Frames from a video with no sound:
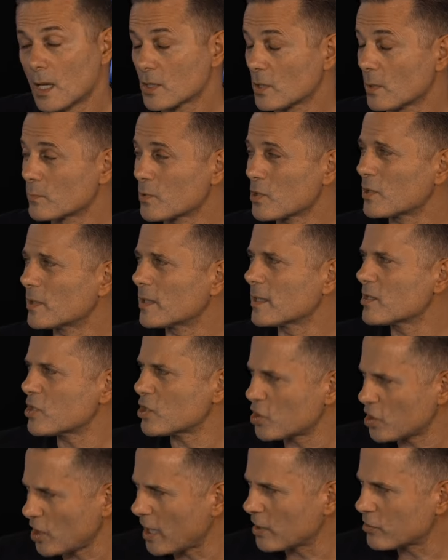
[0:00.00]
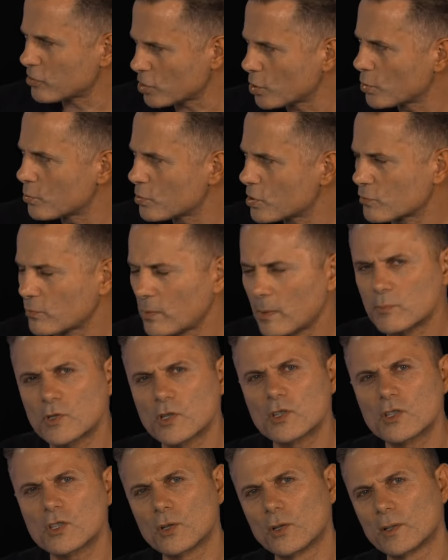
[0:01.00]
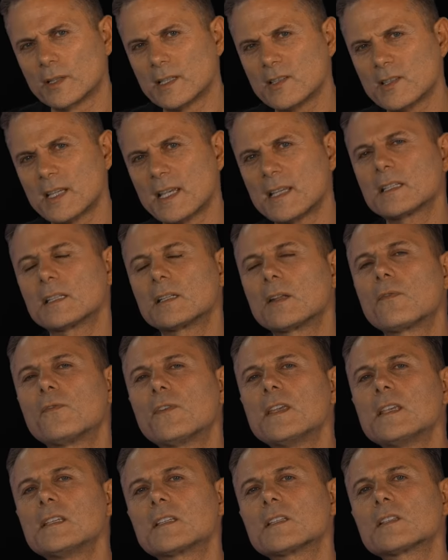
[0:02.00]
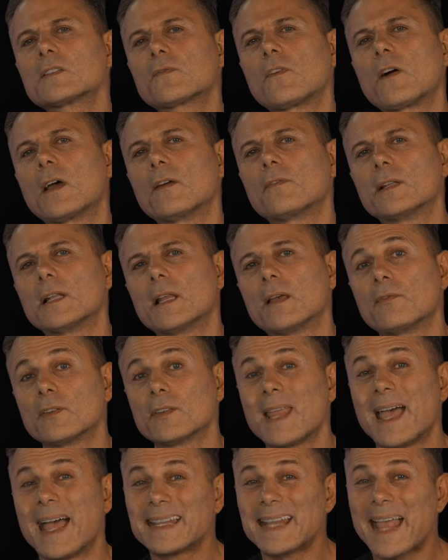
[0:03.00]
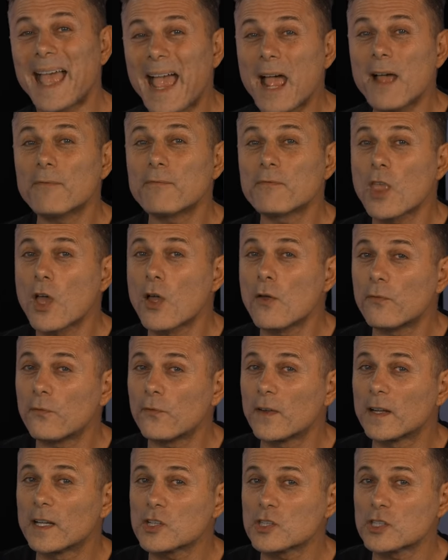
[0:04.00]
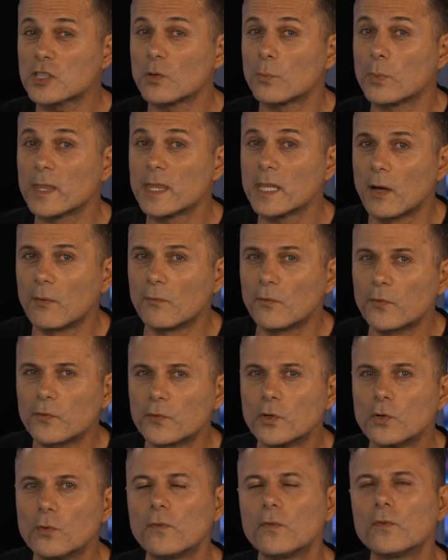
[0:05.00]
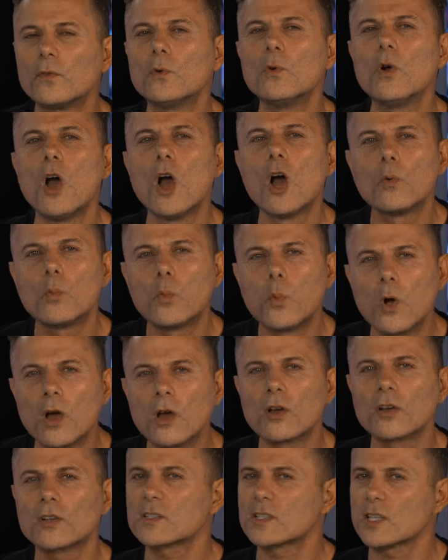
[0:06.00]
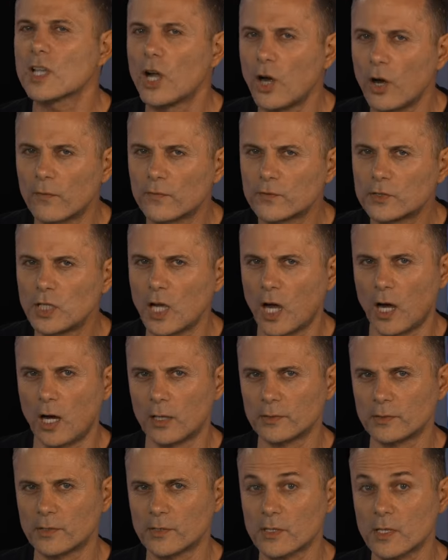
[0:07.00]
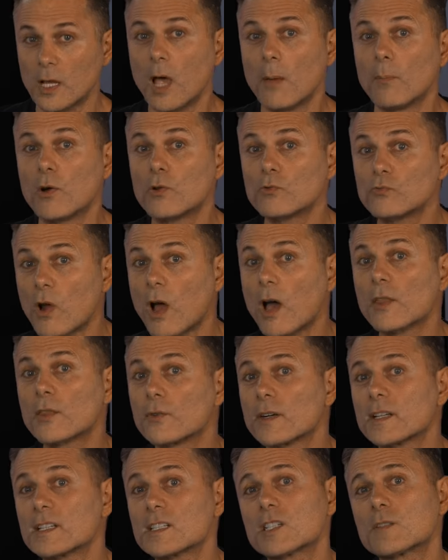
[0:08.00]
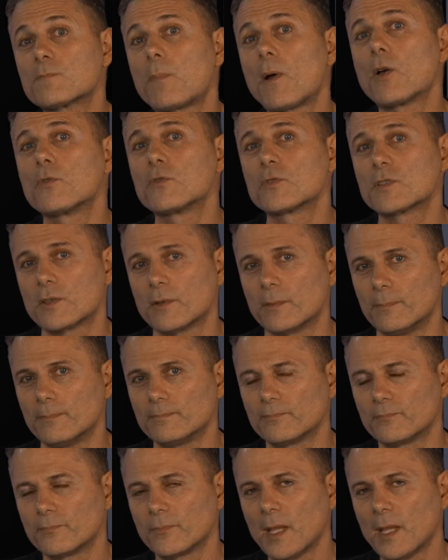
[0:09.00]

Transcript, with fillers: So I'm just going to share two scriptures, Todd. It says in Ephesians 5:11, "And have no fellowship with the unfruitful works of darkness, but rather expose them."